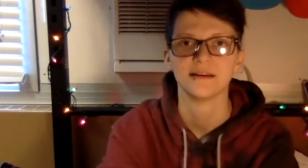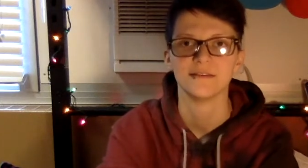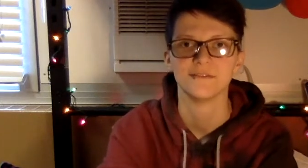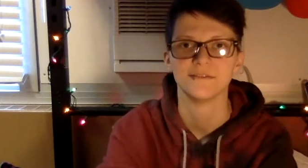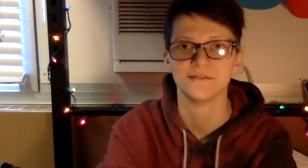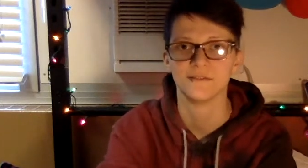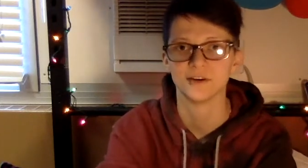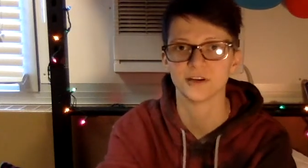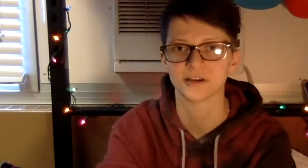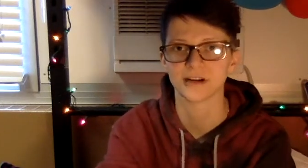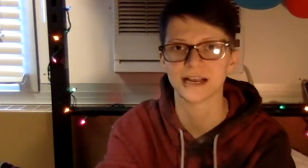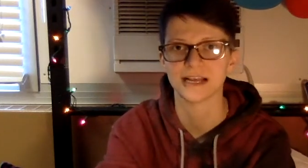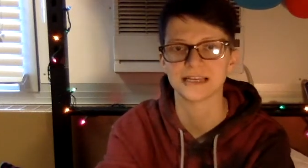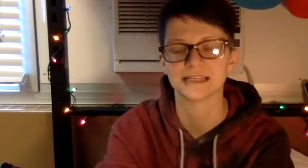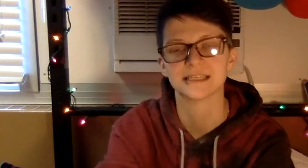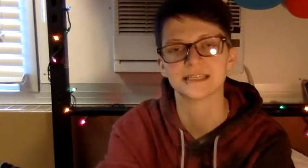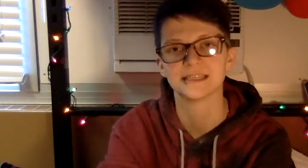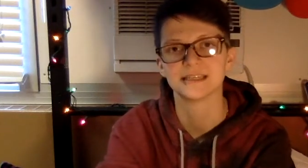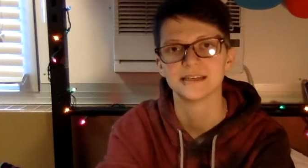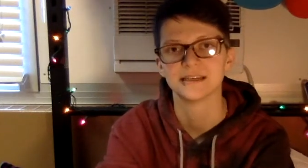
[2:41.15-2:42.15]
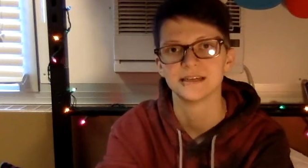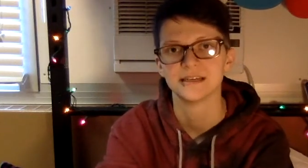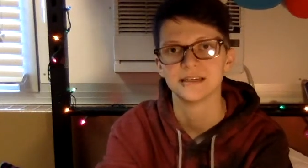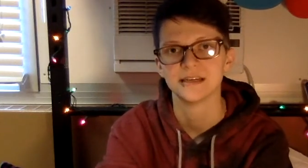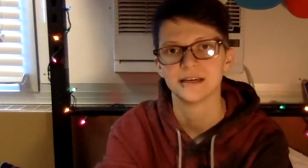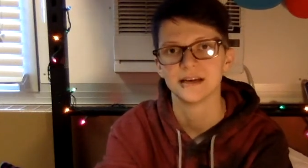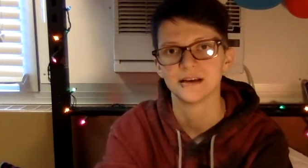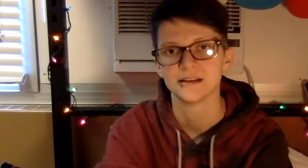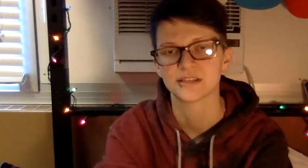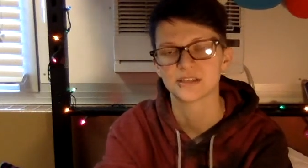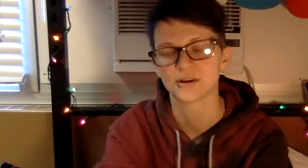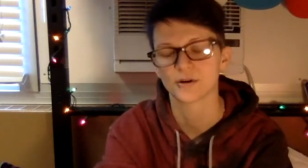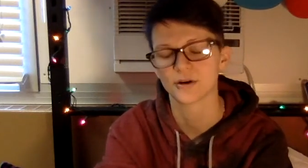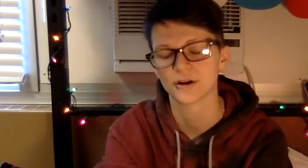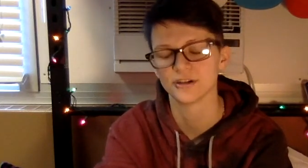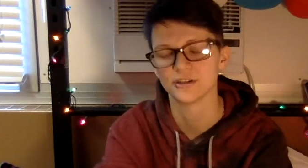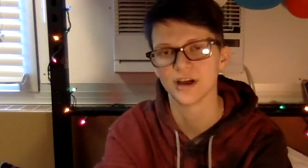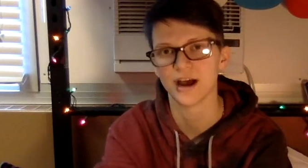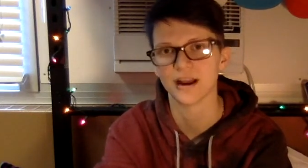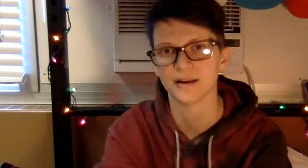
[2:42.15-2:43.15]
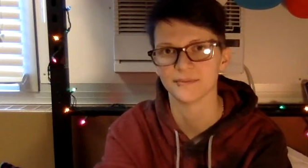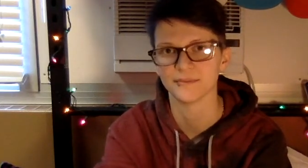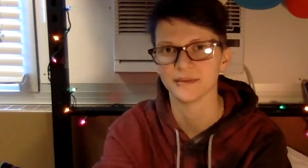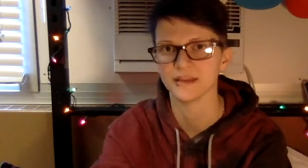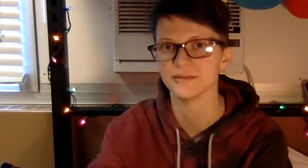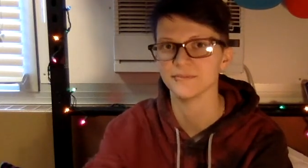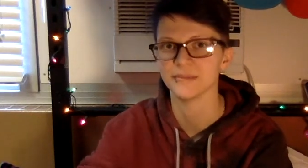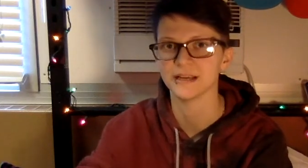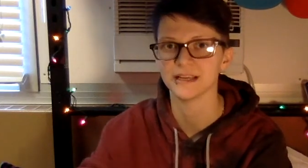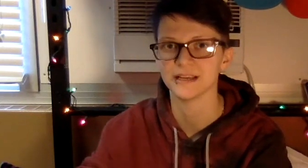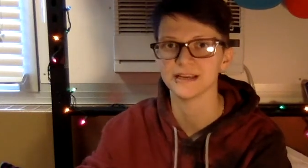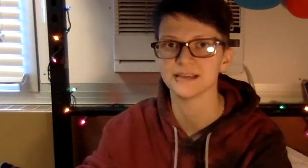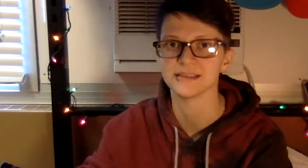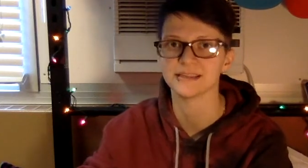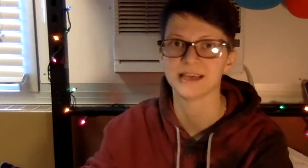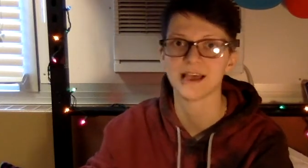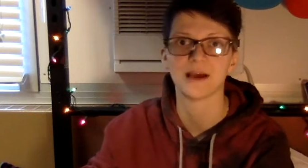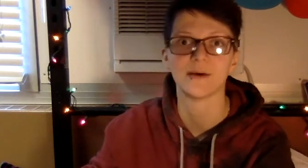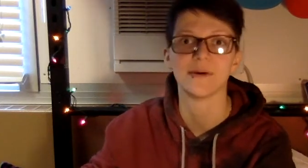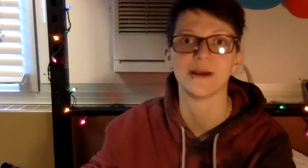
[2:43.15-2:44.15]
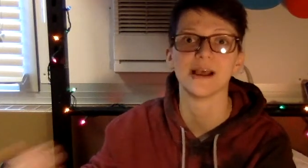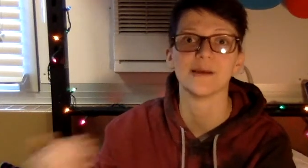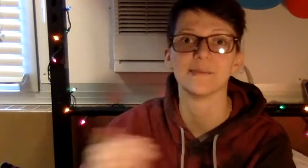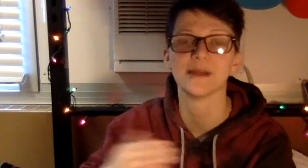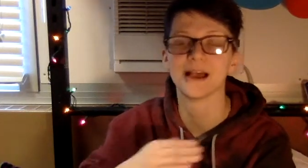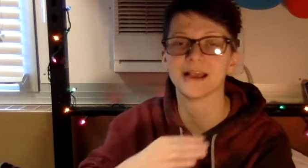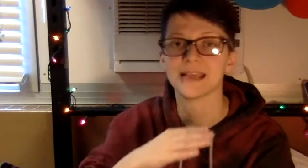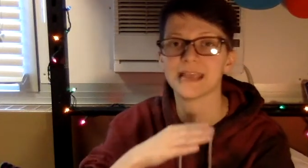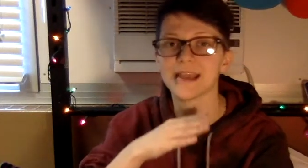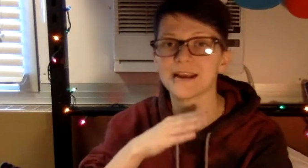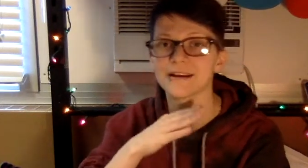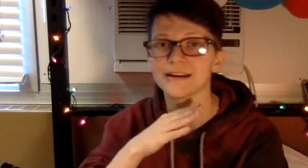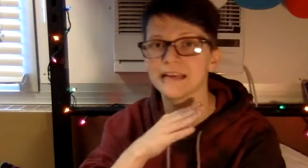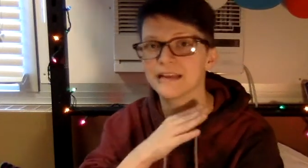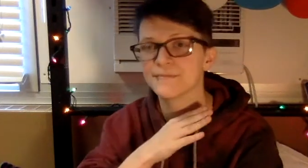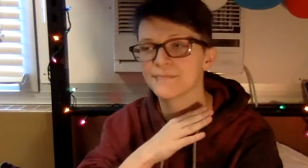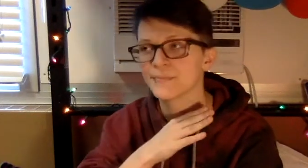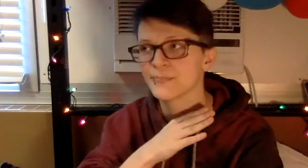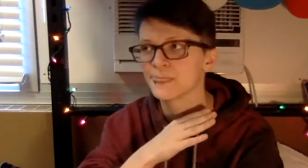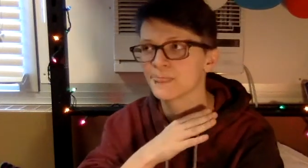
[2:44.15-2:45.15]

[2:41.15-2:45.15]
footrest storage ottoman, because that way I'm not carrying